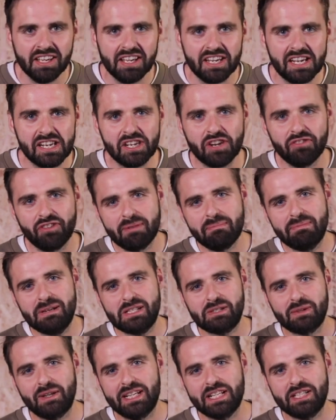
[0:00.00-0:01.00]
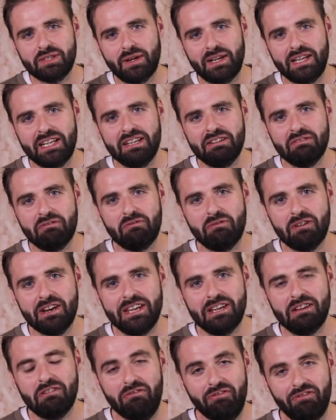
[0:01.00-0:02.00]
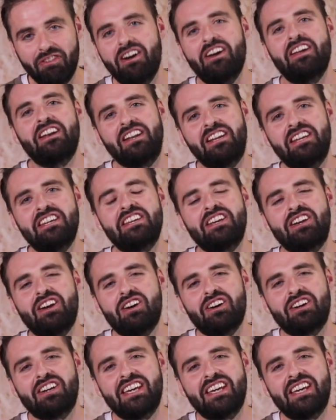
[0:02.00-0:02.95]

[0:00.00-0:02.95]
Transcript: In November 2020, we finally got